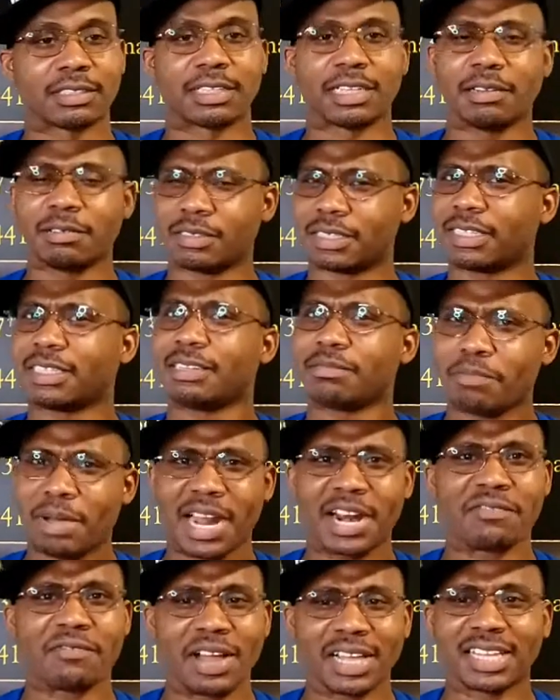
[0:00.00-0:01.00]
It,
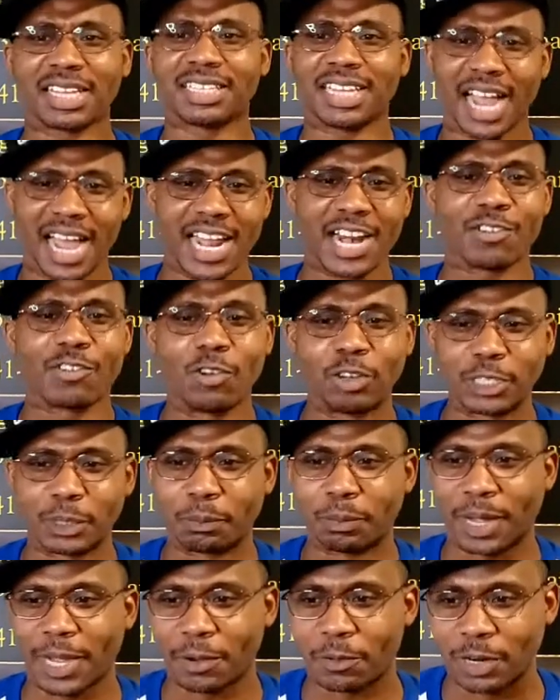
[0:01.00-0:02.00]
matter of fact, the Tiger used
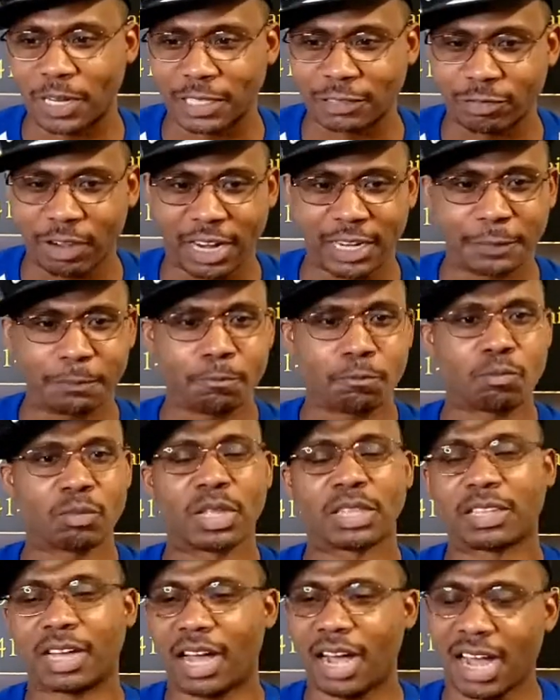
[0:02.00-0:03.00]
to play with us, right?
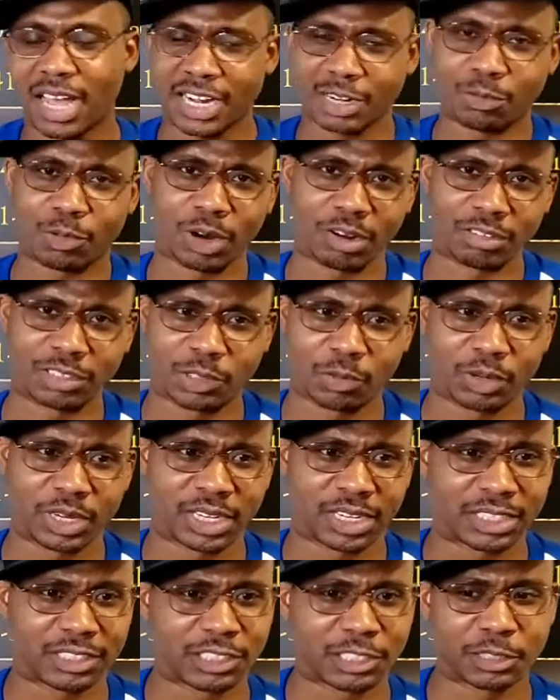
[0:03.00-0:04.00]
The Hollenworth
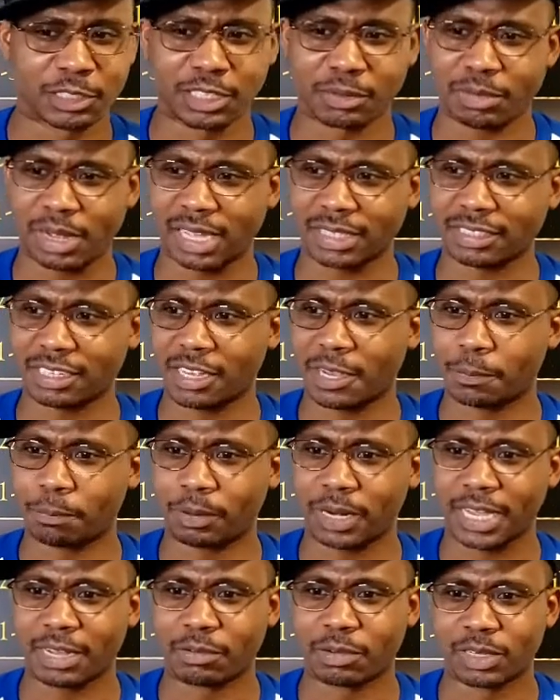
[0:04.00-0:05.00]
twins used to come out there and
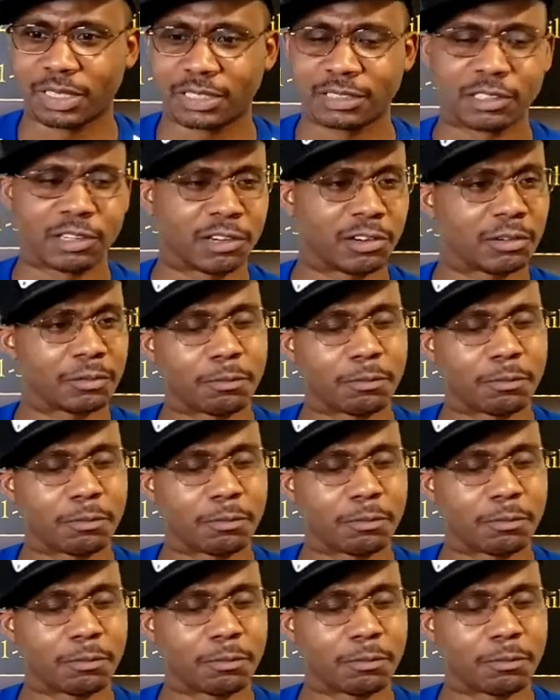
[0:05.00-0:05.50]
play with us.